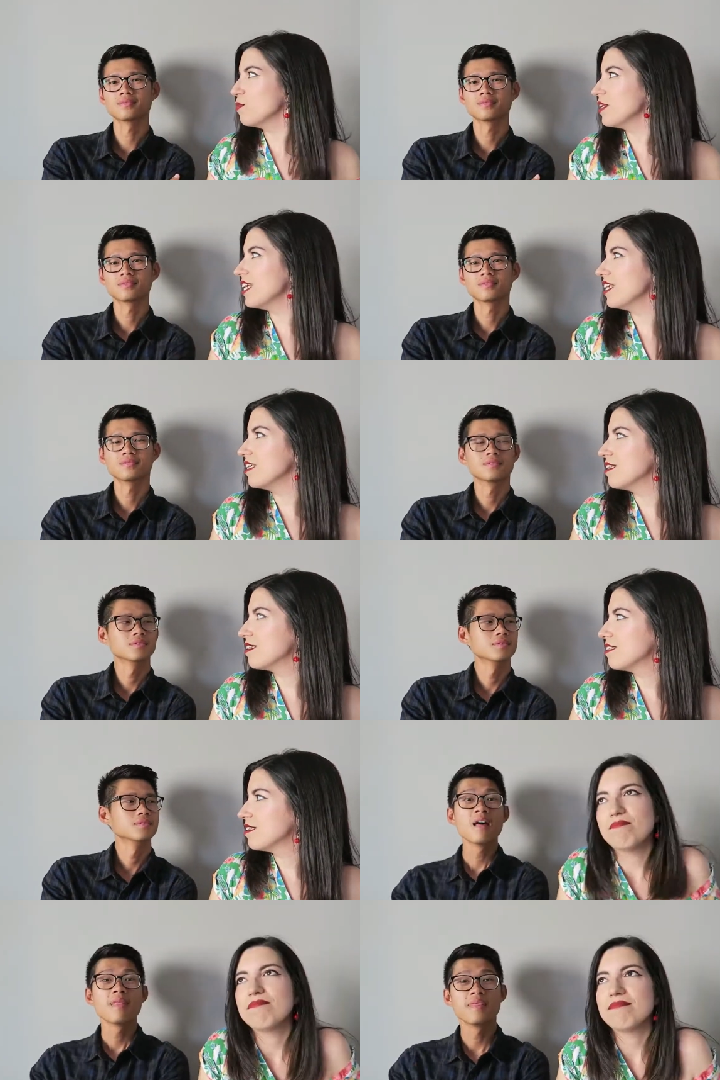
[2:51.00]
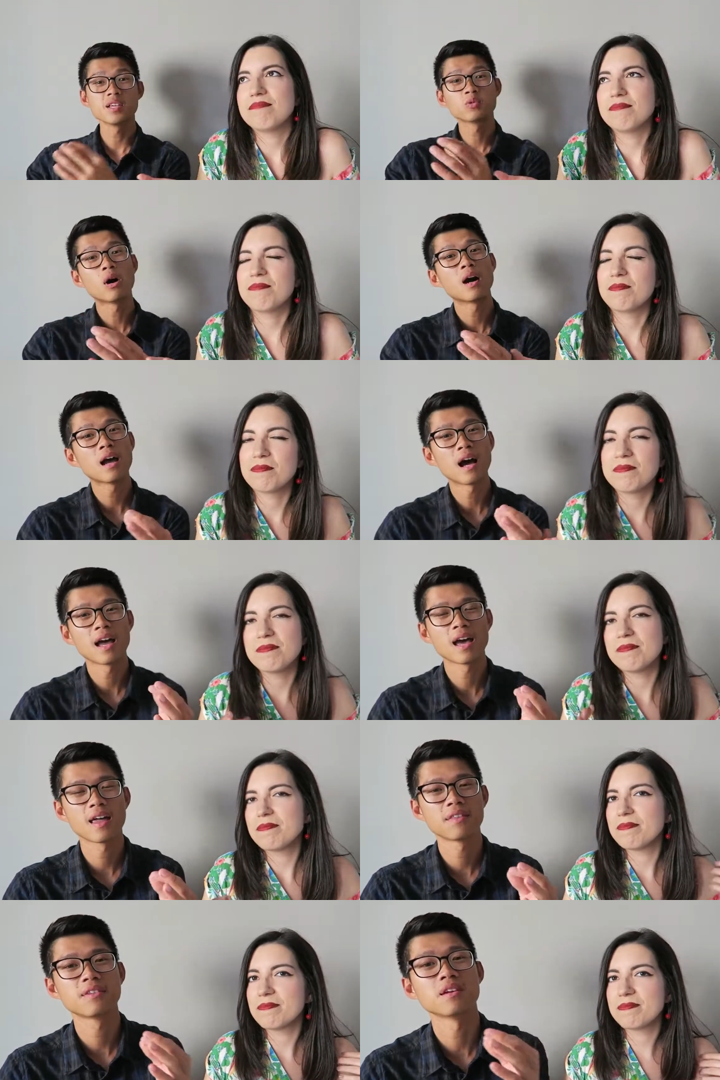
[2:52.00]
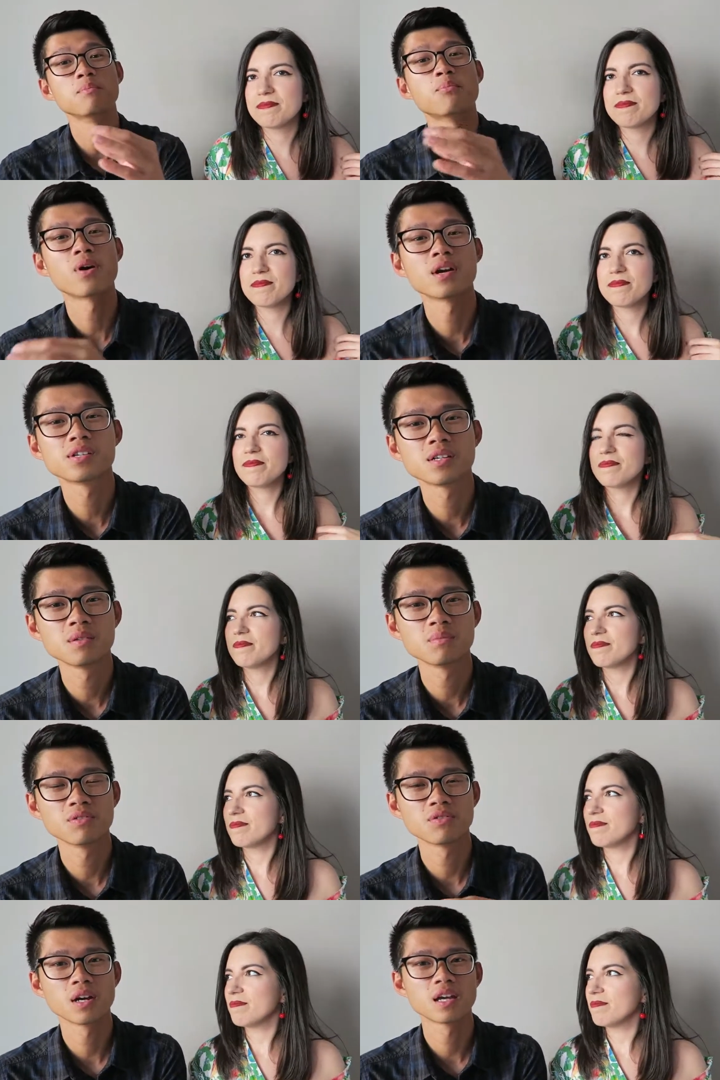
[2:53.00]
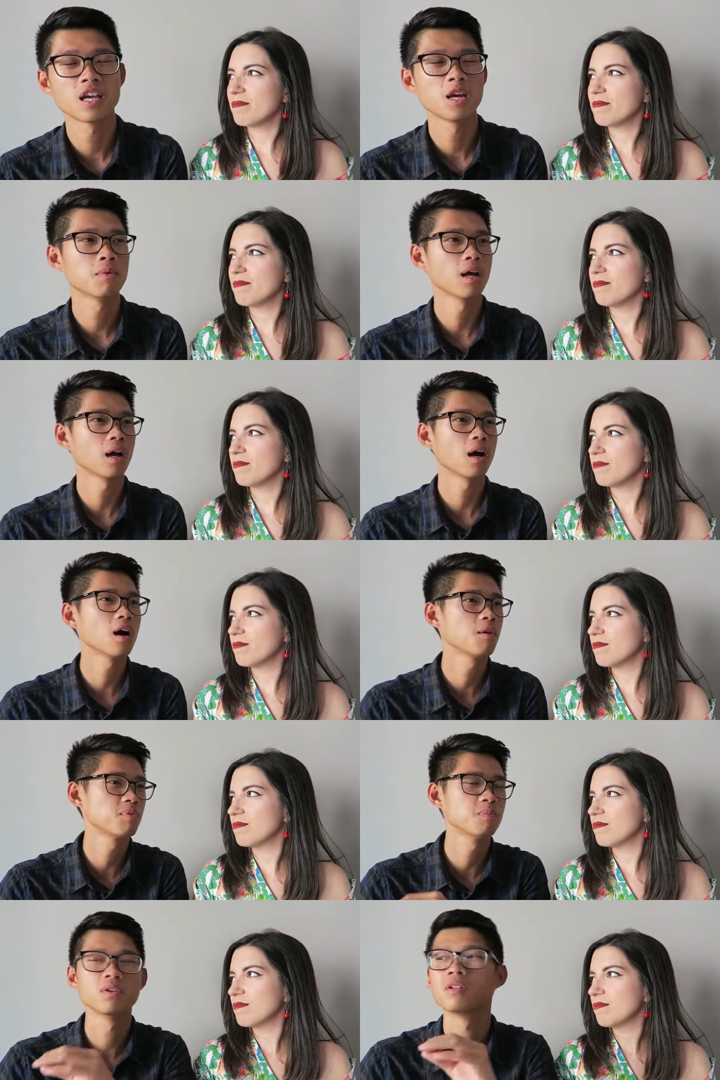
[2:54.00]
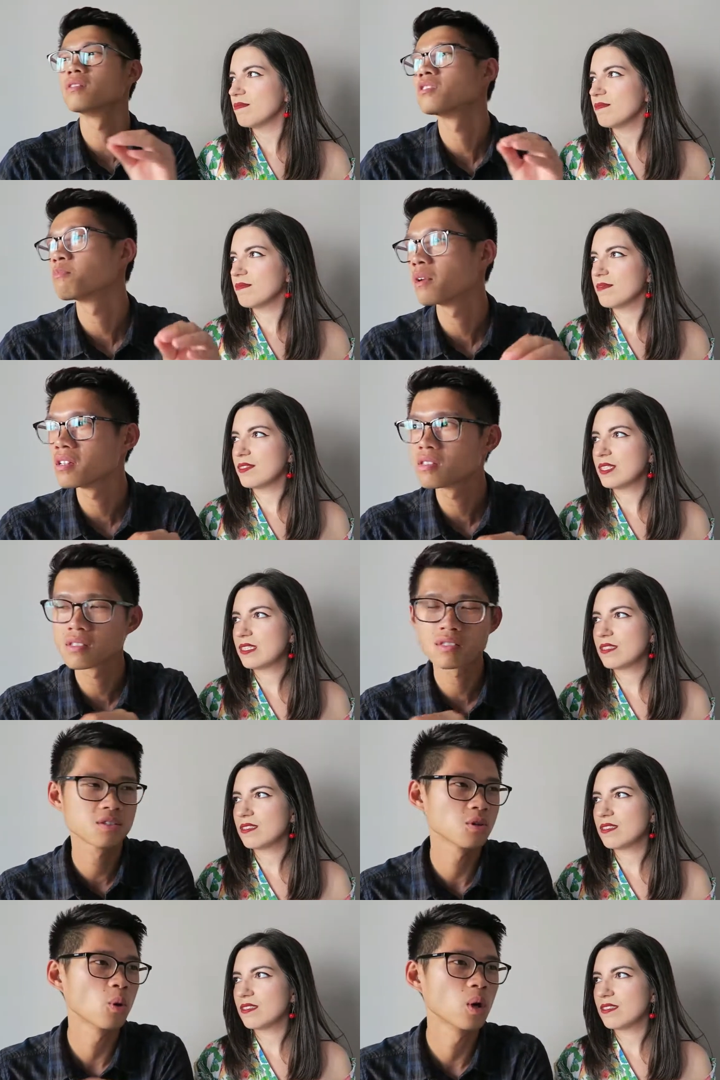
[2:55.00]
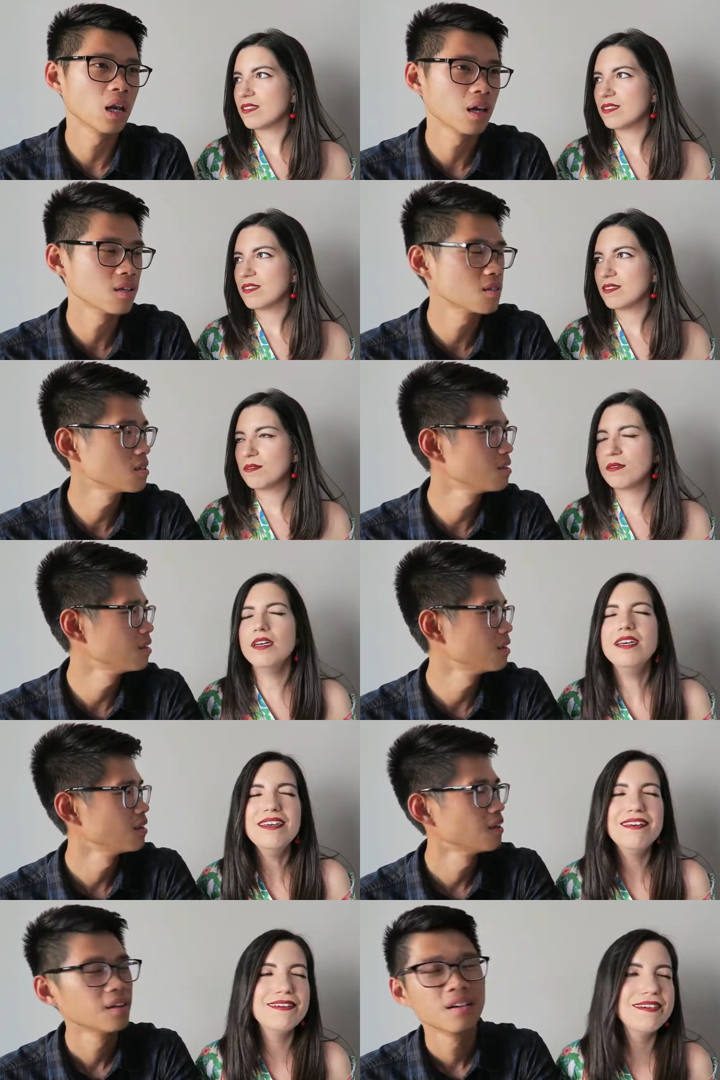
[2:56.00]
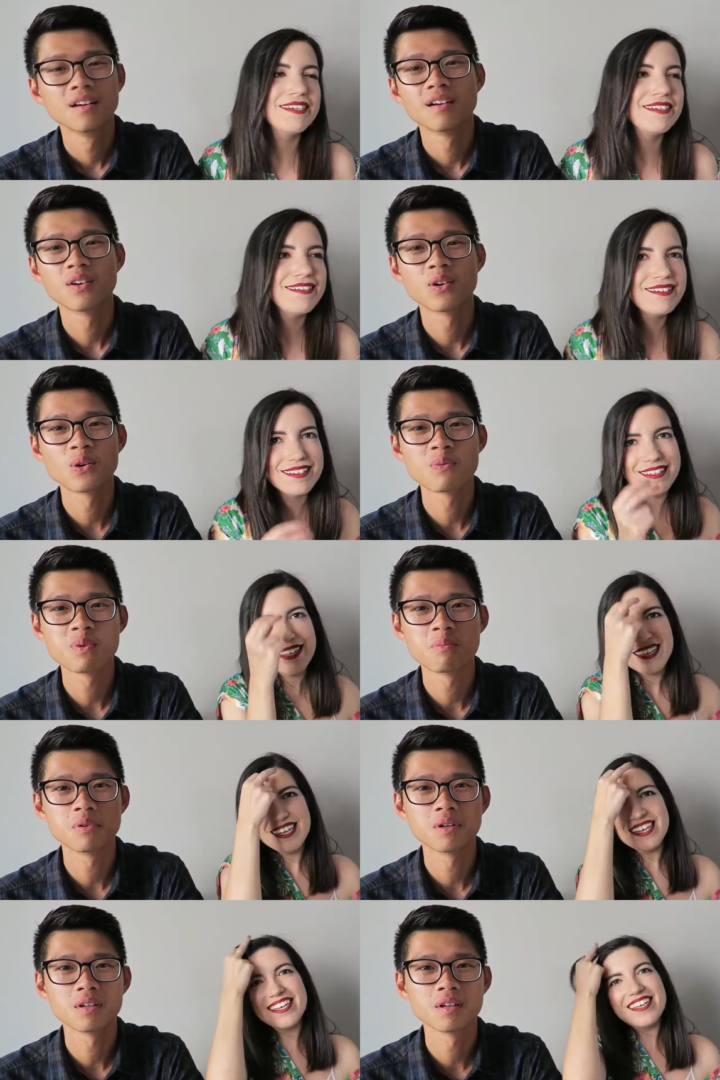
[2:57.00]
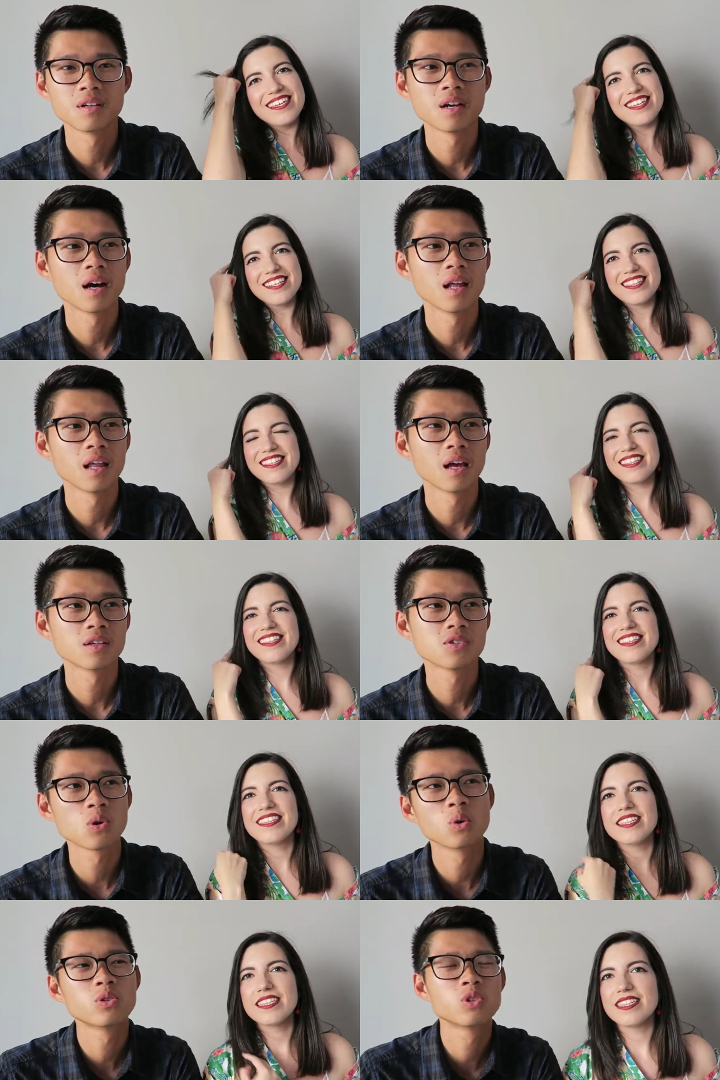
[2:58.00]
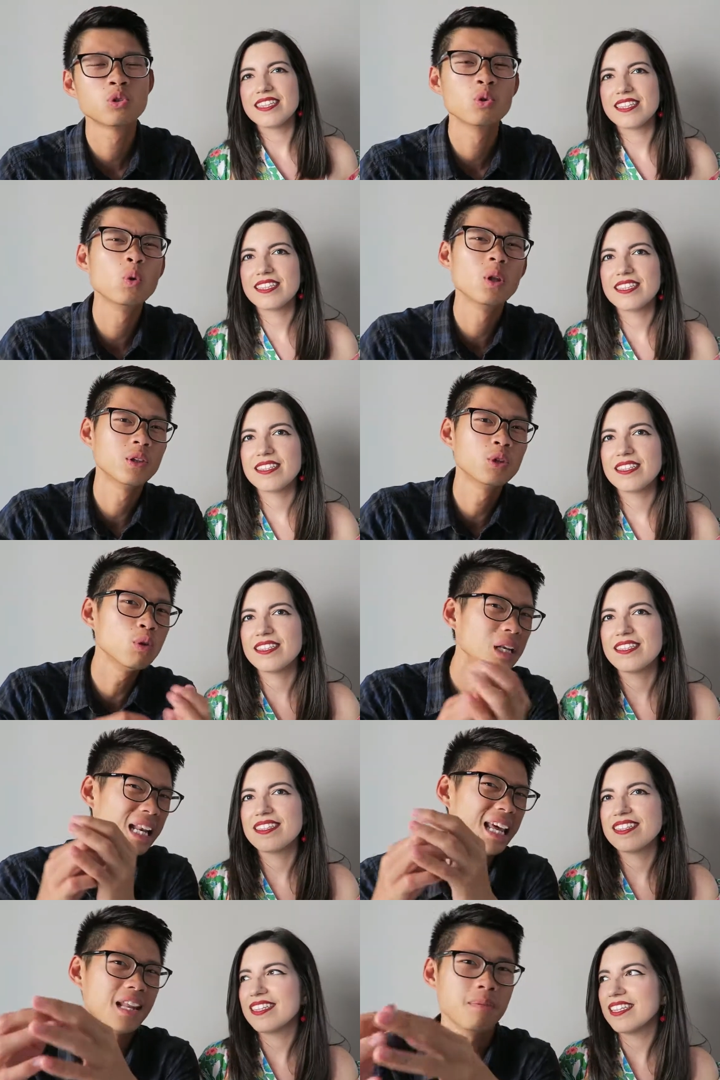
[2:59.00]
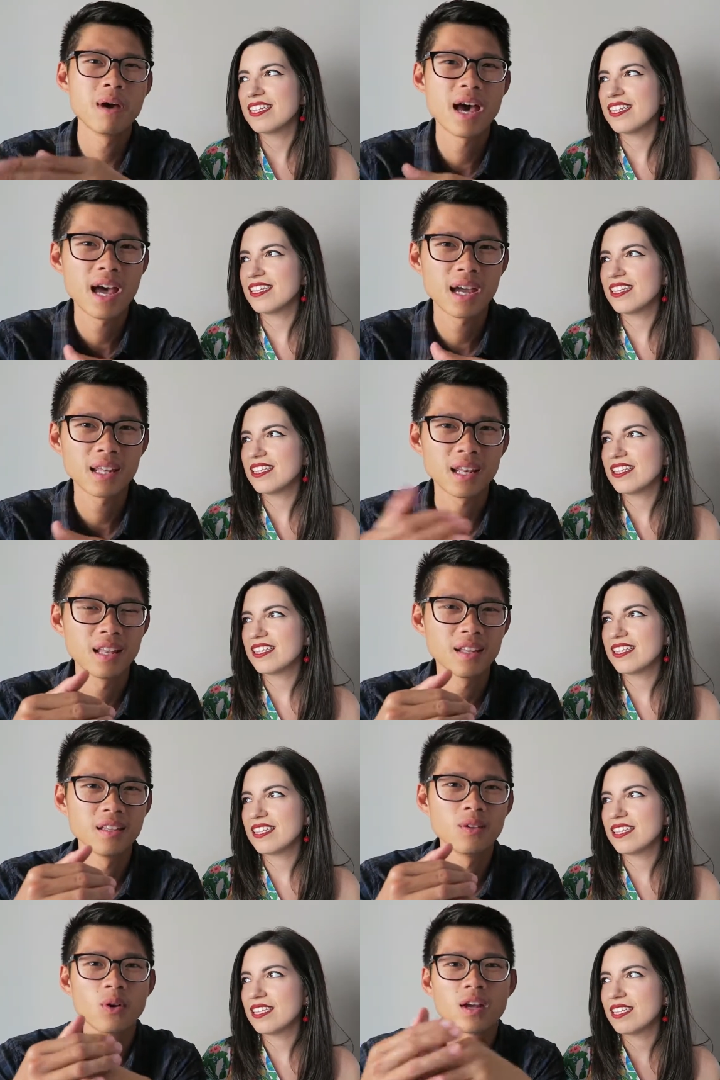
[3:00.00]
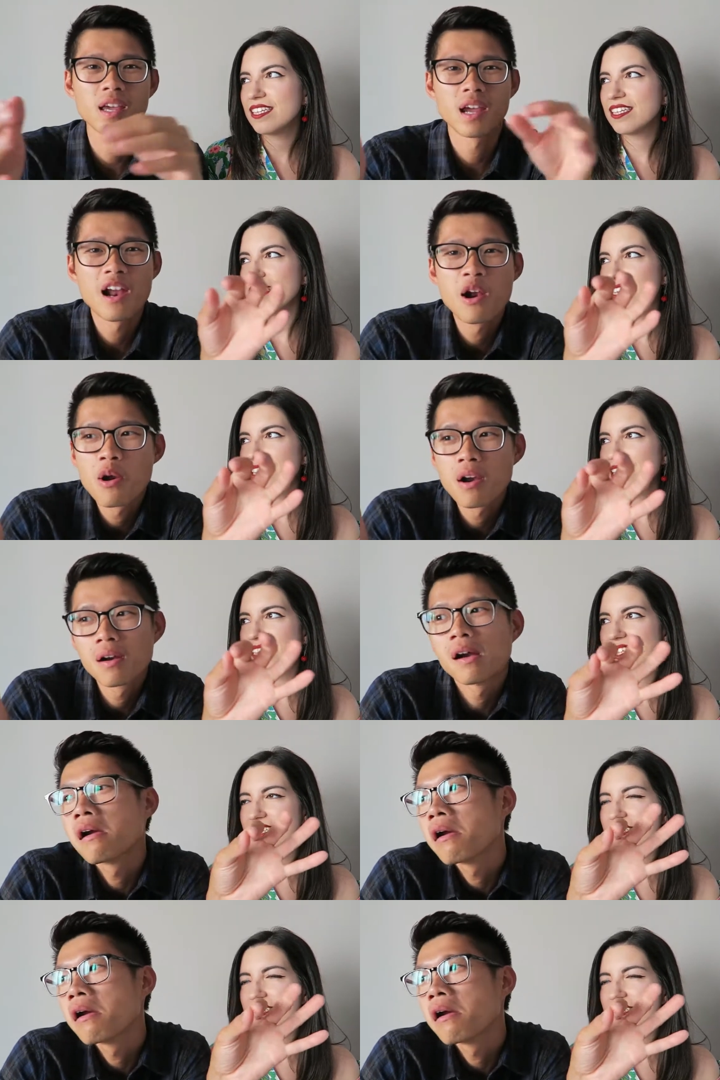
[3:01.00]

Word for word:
Speaker 1: to eat.
Speaker 2: That's why I had the impression before I came like, ah, people in Spain is so lazy. You know, people here are like so too, too laid back that they don't care.